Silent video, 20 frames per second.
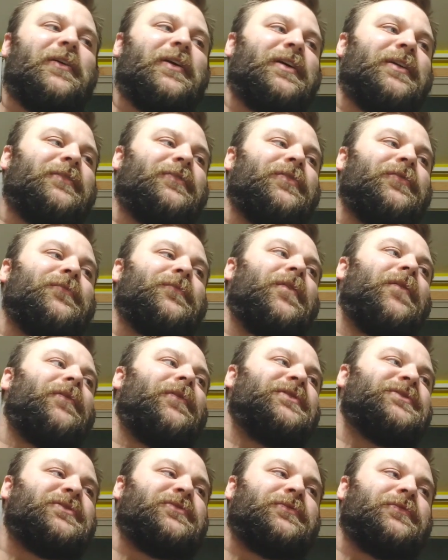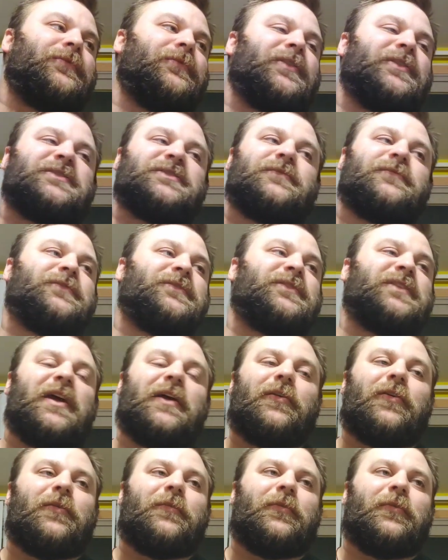The third movie was
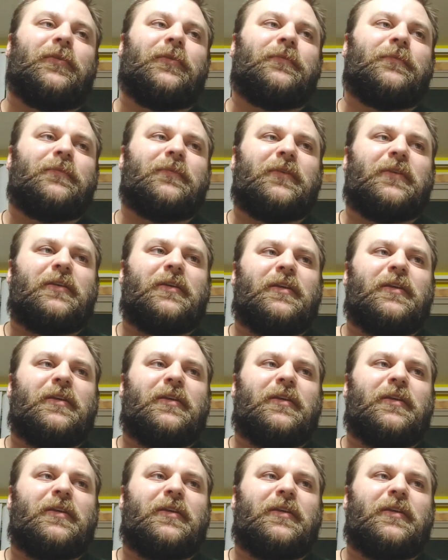terrible,